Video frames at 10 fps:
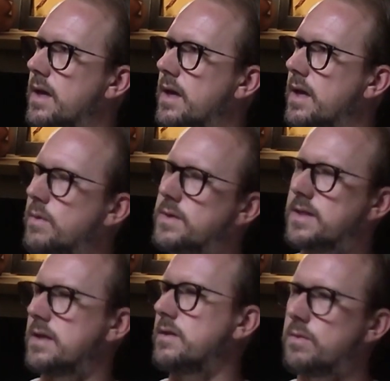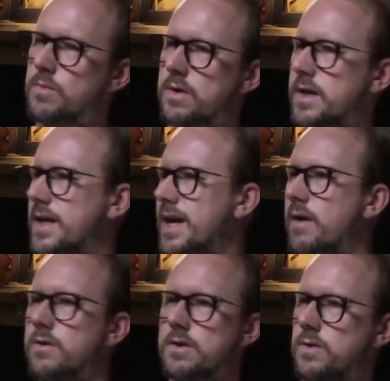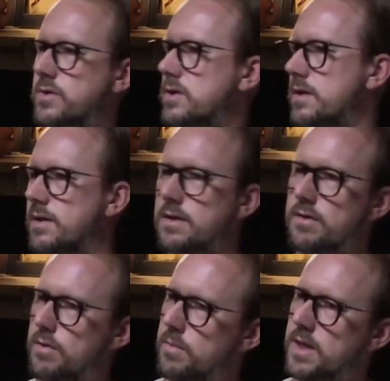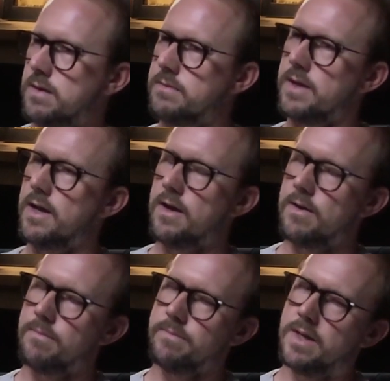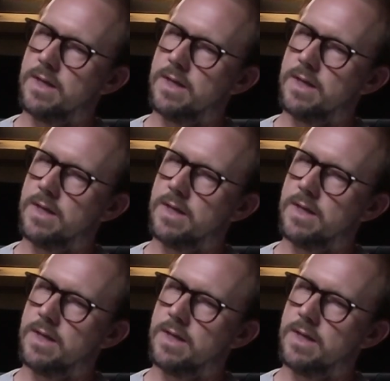like a little more like counterculture, you know what I mean?